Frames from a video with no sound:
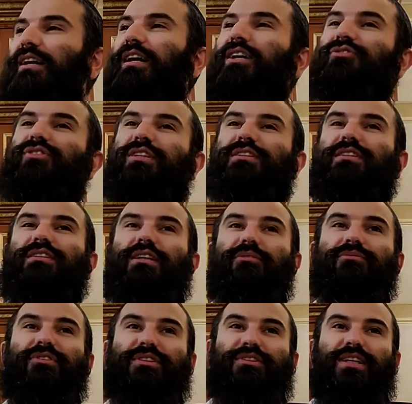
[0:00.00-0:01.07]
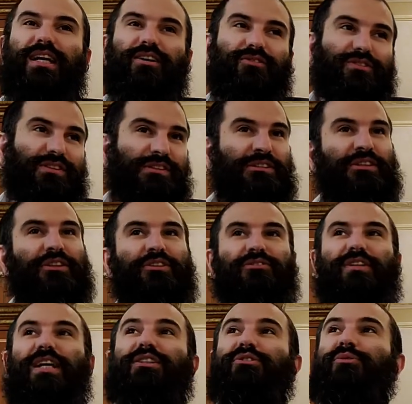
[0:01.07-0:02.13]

a contractor to come fix your house. Right?